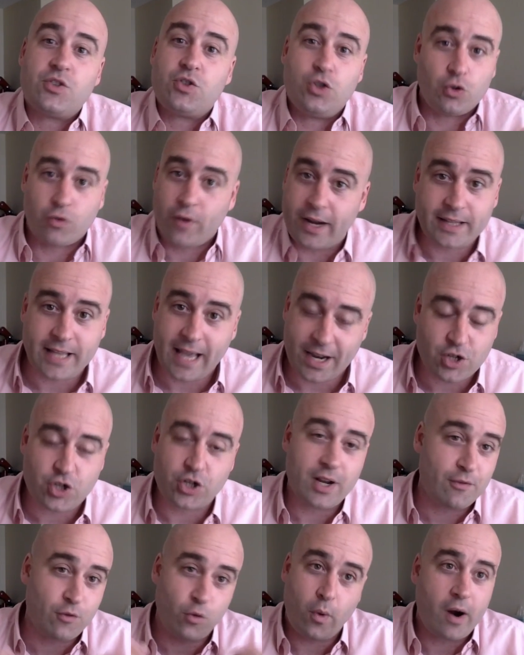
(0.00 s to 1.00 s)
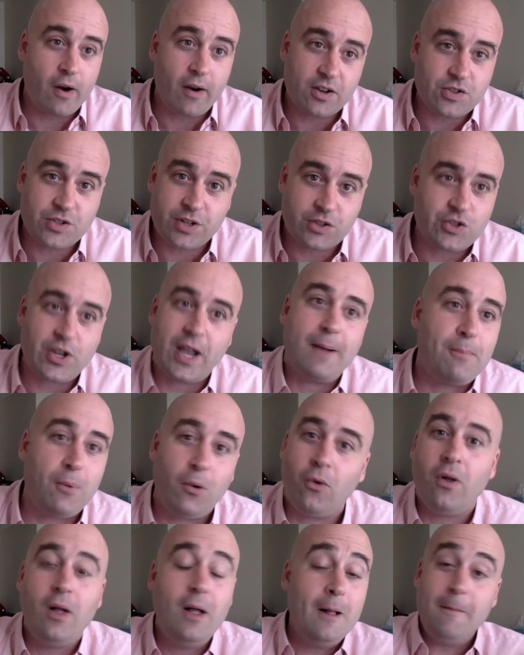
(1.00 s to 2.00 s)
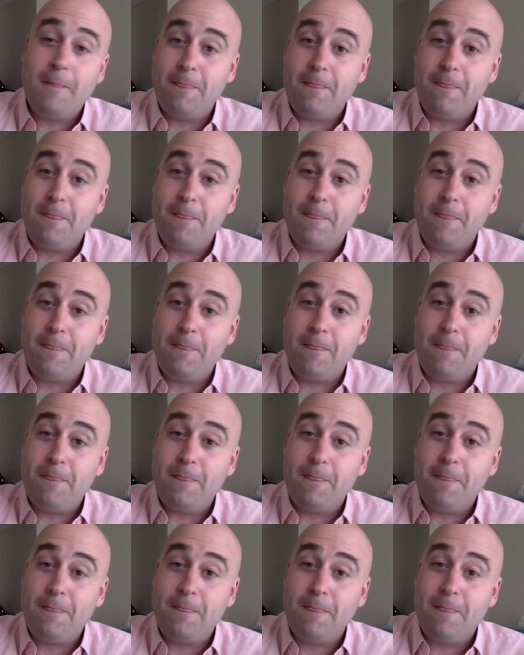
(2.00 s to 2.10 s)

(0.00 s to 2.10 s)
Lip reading: Direct Action Everywhere, as an example,